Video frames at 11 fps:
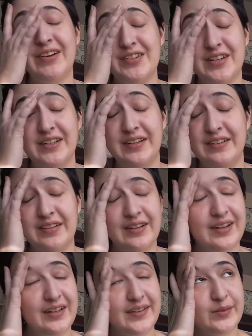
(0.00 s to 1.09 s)
done anything
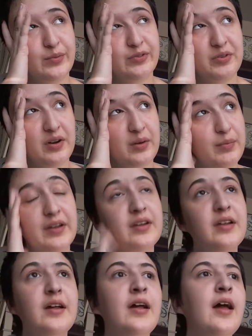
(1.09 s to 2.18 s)
like this before, but
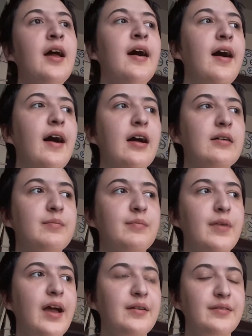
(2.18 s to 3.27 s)

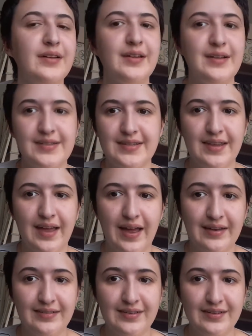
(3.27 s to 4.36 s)
I realized that